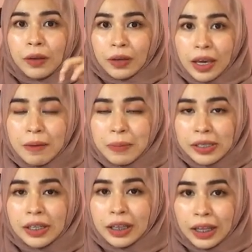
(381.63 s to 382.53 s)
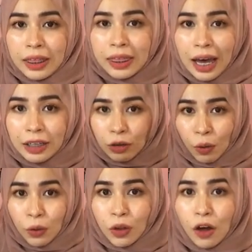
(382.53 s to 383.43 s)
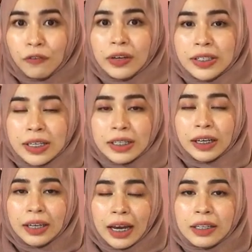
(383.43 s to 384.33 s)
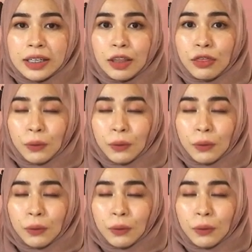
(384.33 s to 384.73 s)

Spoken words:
Okay, basically that whole office is connected